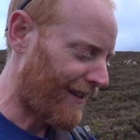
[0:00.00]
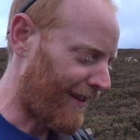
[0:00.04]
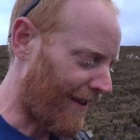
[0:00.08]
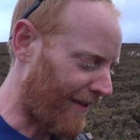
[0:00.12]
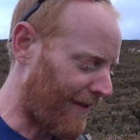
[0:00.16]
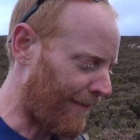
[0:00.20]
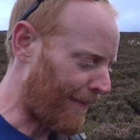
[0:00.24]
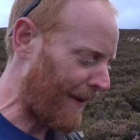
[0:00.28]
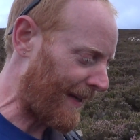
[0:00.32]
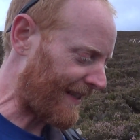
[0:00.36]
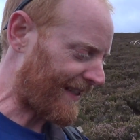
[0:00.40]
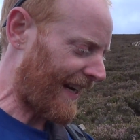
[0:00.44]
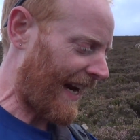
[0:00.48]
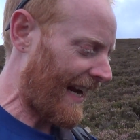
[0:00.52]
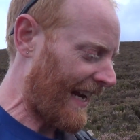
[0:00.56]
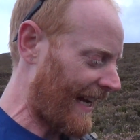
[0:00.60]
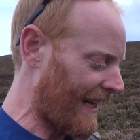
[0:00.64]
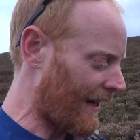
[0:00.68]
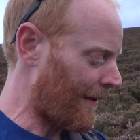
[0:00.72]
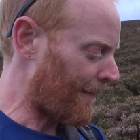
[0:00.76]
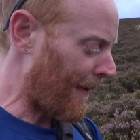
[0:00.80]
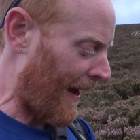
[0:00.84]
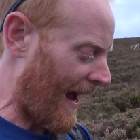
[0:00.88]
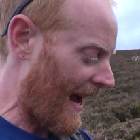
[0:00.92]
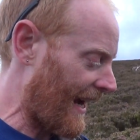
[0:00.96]
and a bit
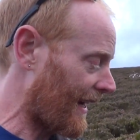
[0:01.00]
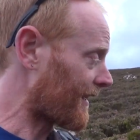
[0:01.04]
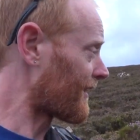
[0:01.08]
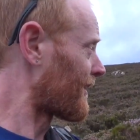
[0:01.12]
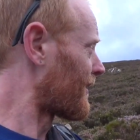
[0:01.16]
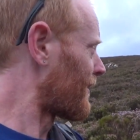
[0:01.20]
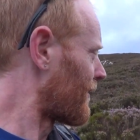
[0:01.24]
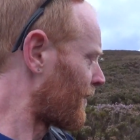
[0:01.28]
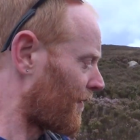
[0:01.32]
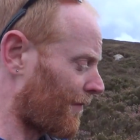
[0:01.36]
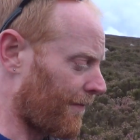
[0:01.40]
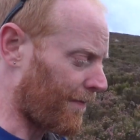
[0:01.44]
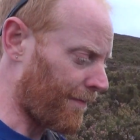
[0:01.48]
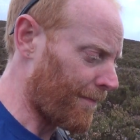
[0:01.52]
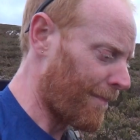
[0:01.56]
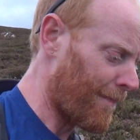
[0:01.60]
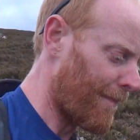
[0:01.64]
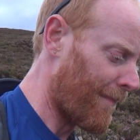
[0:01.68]
taken aback to